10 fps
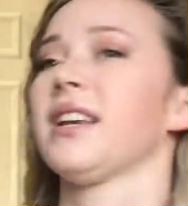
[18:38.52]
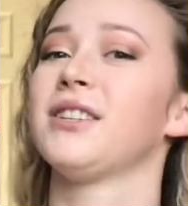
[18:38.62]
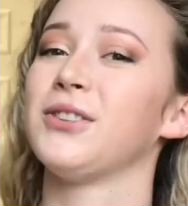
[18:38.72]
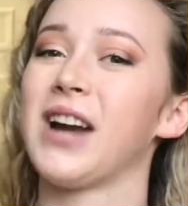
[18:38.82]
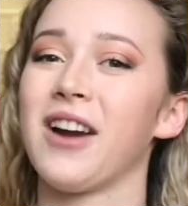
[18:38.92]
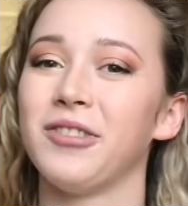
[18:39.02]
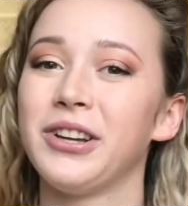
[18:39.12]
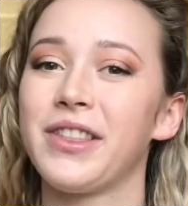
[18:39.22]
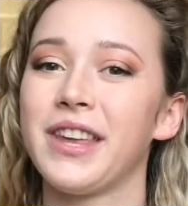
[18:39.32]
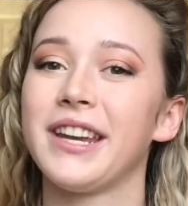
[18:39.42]
So yeah, I
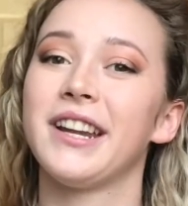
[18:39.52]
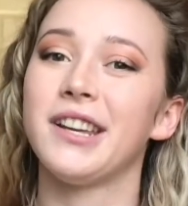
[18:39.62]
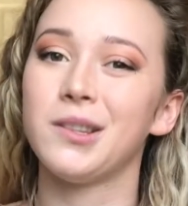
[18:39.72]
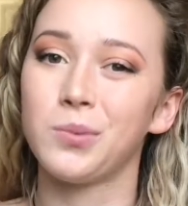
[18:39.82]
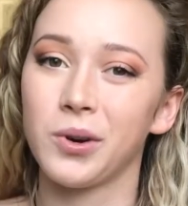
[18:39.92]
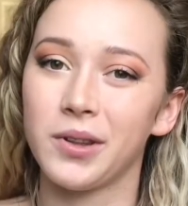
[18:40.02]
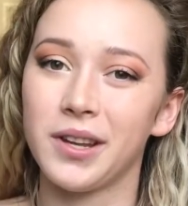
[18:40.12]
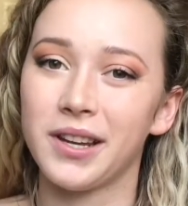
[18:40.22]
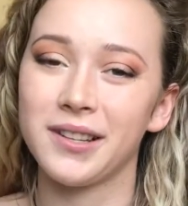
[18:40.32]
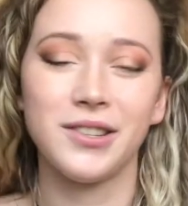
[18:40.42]
really think it is worth
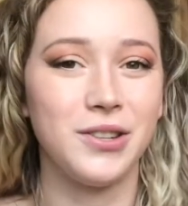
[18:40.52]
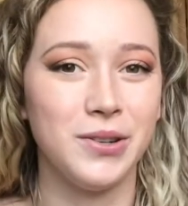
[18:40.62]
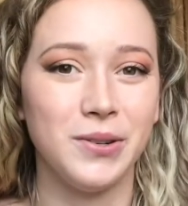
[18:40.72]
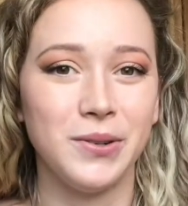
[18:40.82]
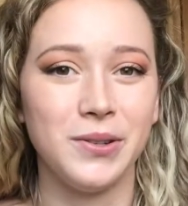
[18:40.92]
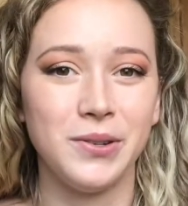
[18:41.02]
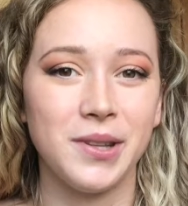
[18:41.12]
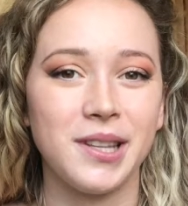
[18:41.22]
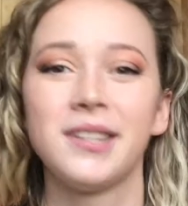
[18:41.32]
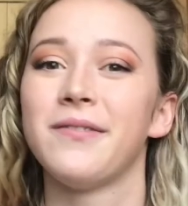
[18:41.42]
it to do
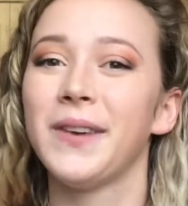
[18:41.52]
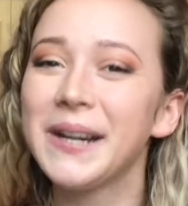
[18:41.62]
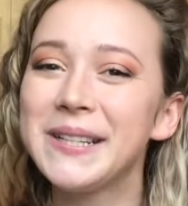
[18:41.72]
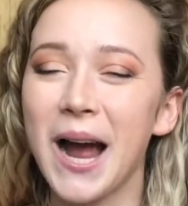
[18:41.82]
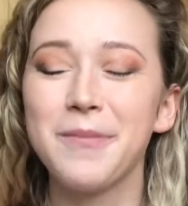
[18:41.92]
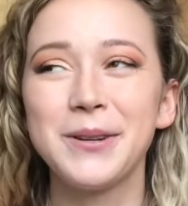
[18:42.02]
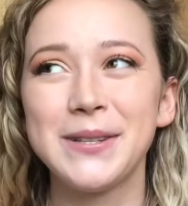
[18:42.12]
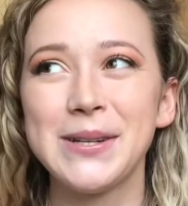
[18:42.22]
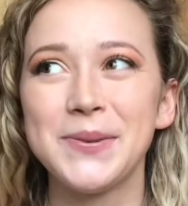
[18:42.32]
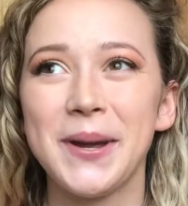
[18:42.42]
this very
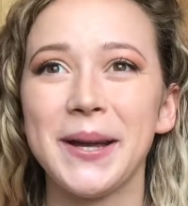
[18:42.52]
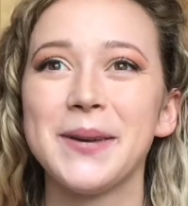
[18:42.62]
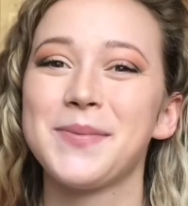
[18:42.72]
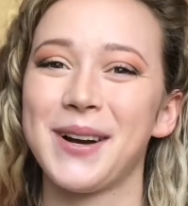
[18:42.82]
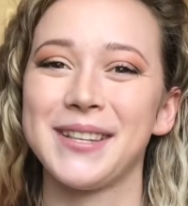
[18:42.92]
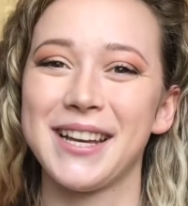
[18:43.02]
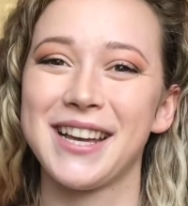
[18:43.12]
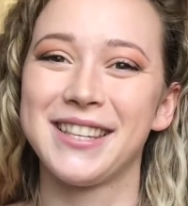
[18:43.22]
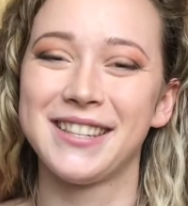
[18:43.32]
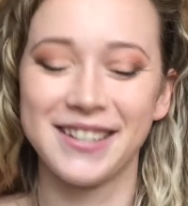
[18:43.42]
time-consuming
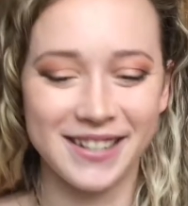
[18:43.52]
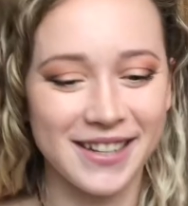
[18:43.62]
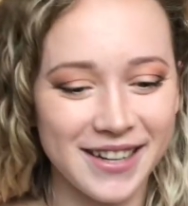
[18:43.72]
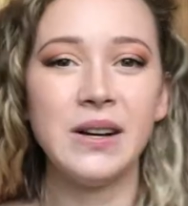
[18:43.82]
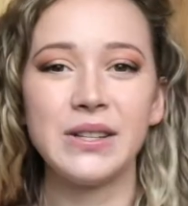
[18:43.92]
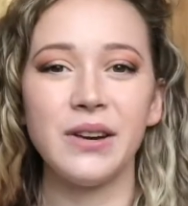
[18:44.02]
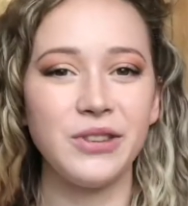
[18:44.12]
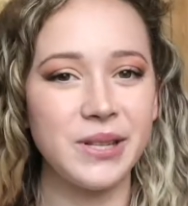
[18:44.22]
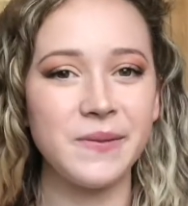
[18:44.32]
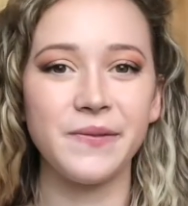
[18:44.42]
process. So
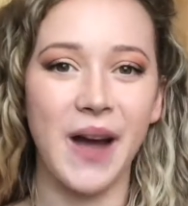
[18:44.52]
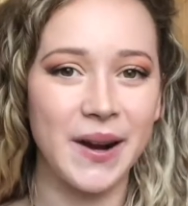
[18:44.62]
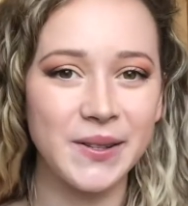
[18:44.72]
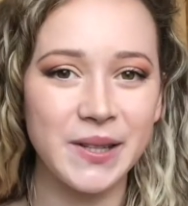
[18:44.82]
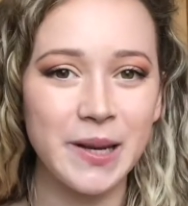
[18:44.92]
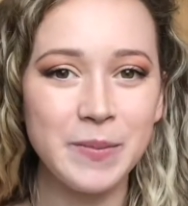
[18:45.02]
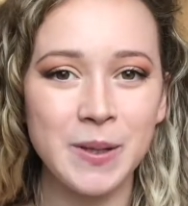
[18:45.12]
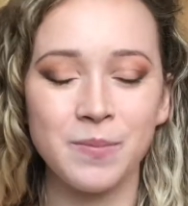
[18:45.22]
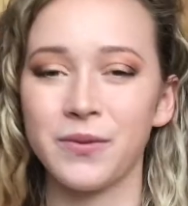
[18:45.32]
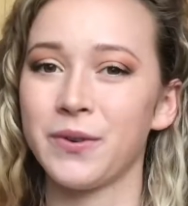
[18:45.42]
just some final
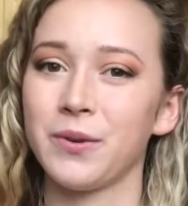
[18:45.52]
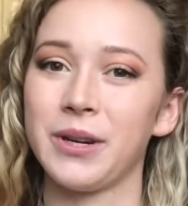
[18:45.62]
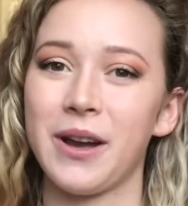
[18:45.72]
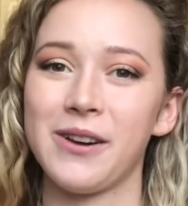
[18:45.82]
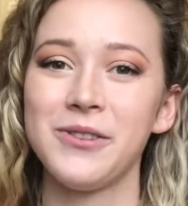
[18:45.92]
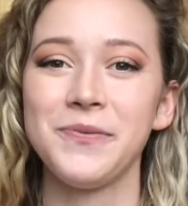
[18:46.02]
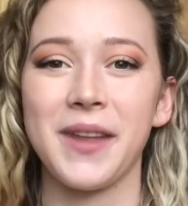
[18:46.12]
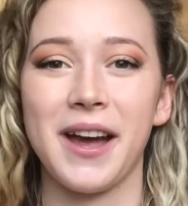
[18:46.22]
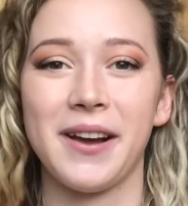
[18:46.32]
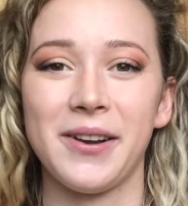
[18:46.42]
tips before we go.
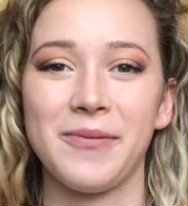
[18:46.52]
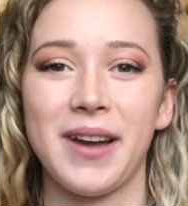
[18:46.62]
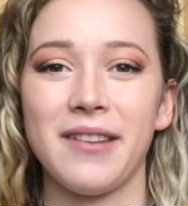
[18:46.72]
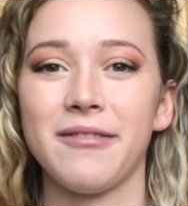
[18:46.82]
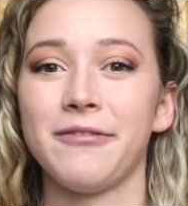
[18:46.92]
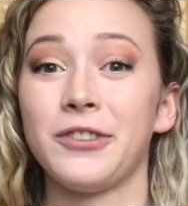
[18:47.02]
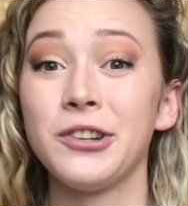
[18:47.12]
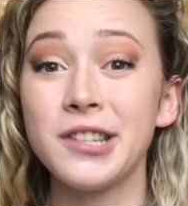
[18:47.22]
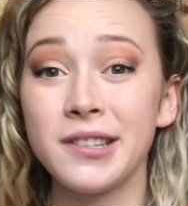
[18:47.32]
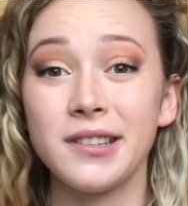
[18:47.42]

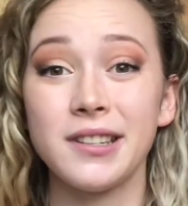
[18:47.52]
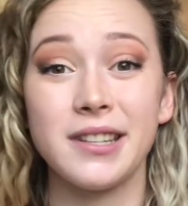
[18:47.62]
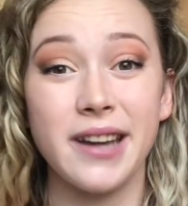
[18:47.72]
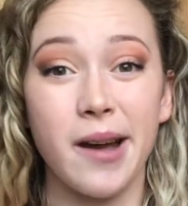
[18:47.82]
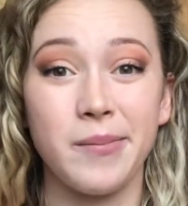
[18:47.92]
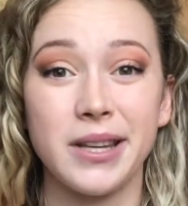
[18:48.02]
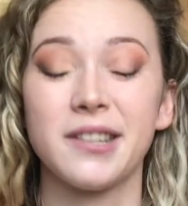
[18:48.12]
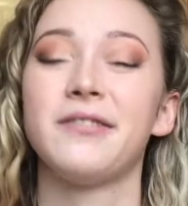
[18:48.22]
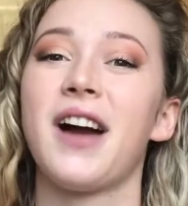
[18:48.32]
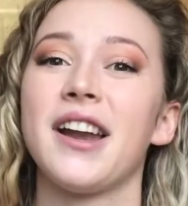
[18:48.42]
First step is
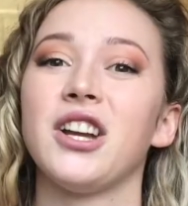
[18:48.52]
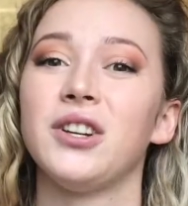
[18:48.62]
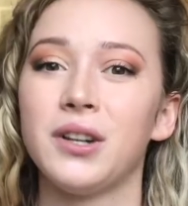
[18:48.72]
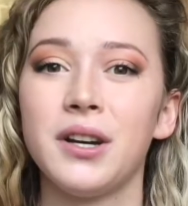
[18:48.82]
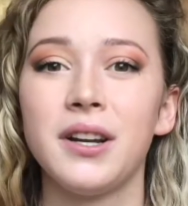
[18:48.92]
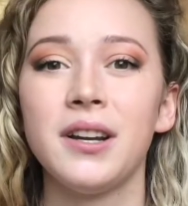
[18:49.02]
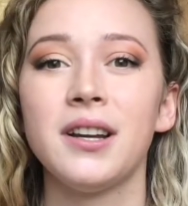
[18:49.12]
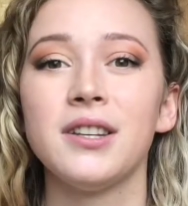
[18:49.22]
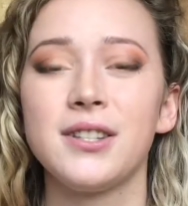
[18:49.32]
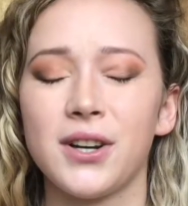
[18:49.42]
to find a good,
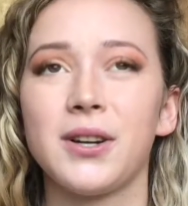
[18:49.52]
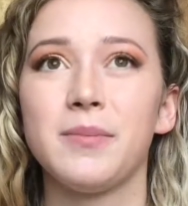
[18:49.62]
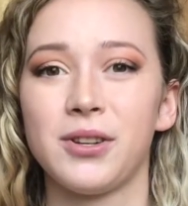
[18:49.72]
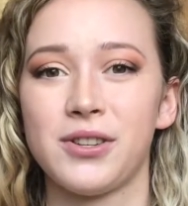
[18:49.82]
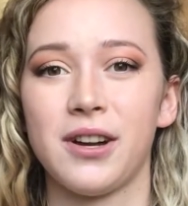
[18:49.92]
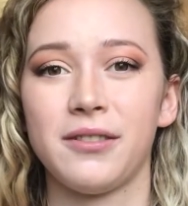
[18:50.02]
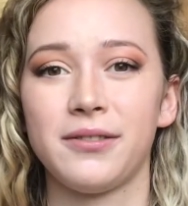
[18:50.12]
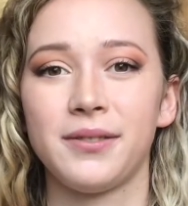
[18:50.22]
sturdy bookshelf.